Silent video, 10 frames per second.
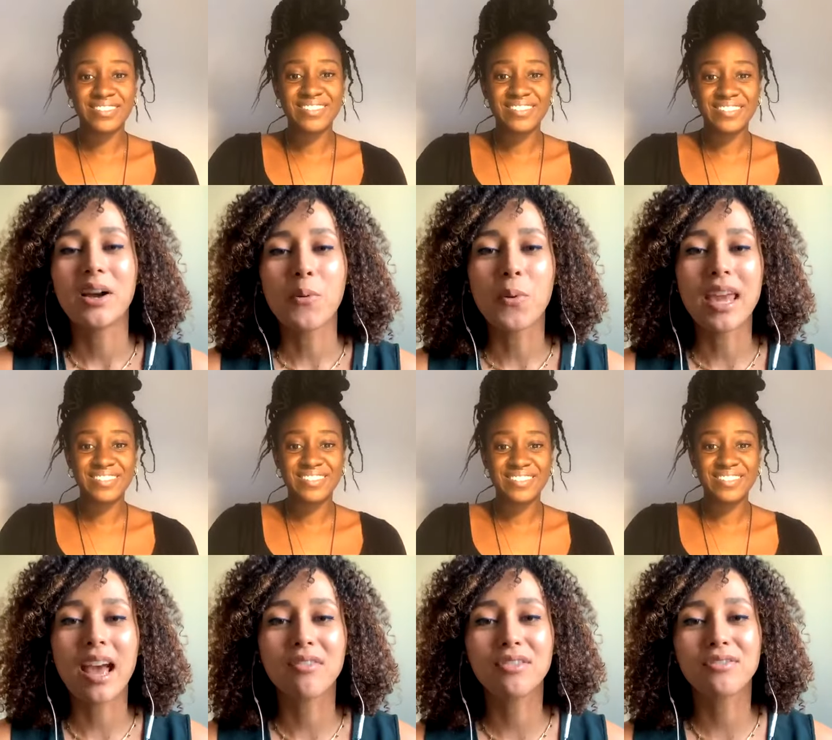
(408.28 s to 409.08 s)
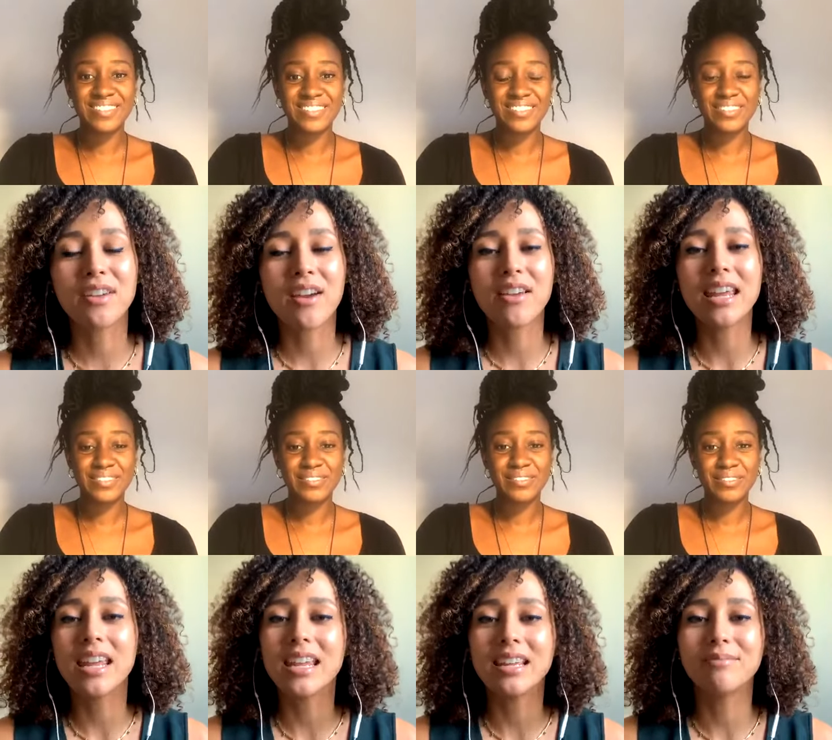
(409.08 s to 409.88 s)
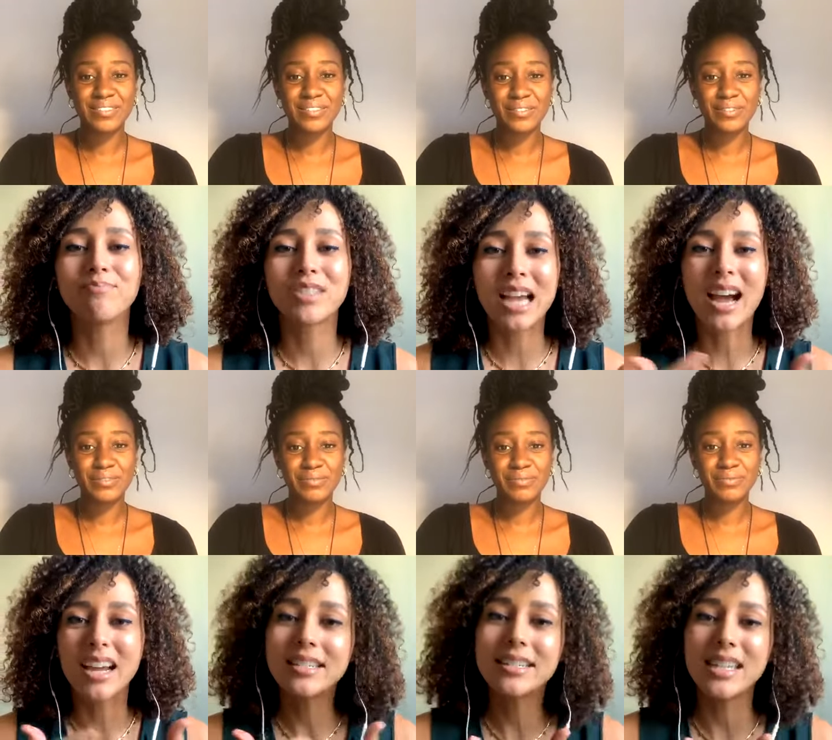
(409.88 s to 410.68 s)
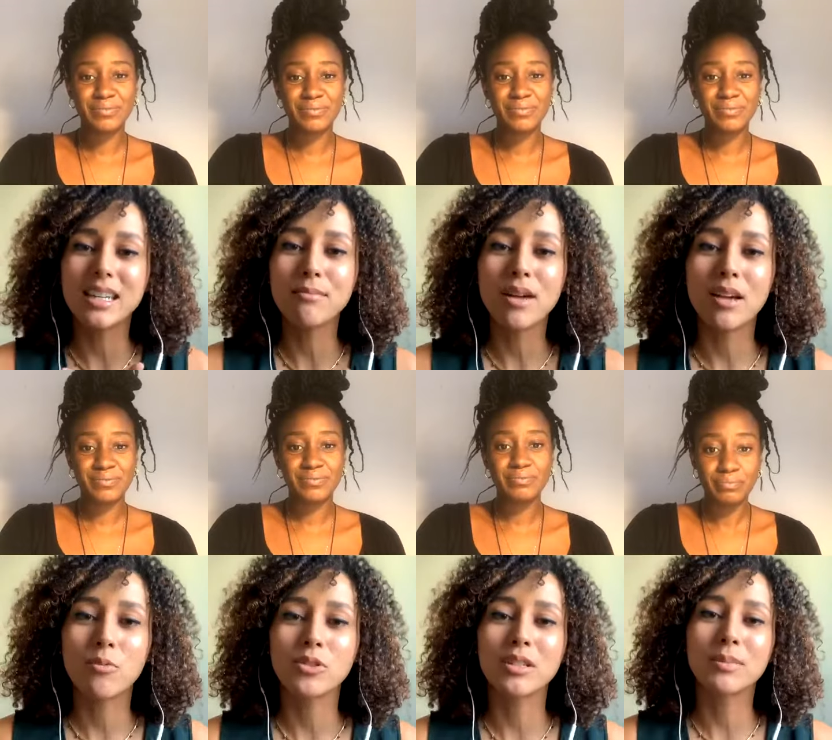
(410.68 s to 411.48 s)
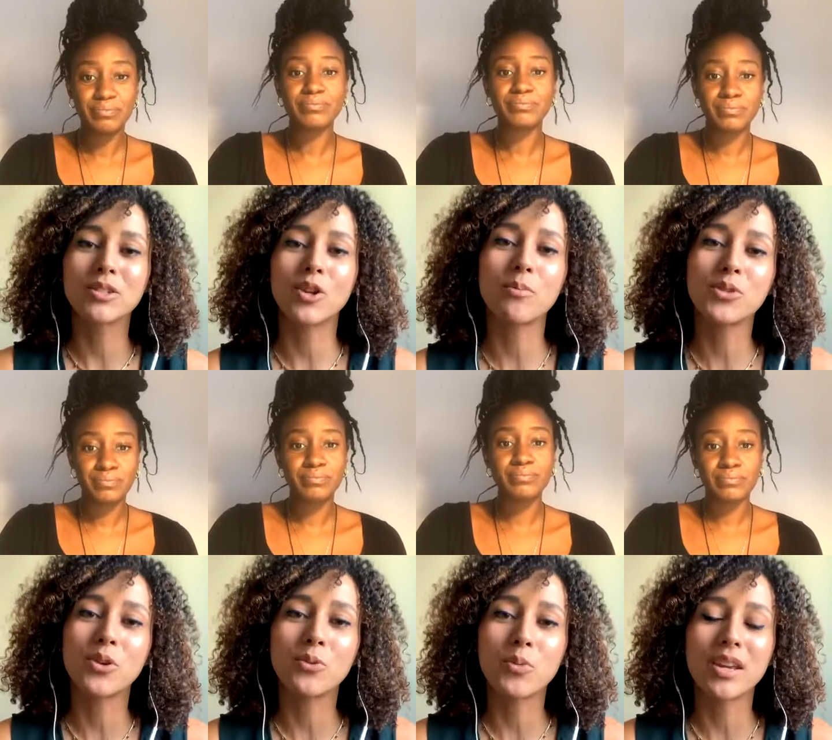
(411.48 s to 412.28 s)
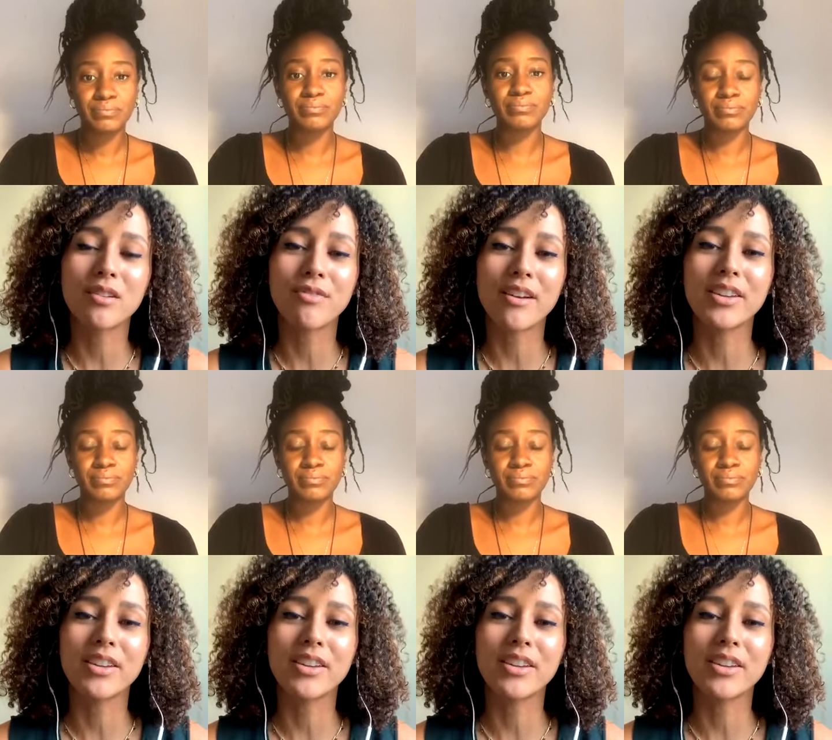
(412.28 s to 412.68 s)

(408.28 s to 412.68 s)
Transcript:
Speaker 1: we have a very tight team at Wunderman Thompson. We are very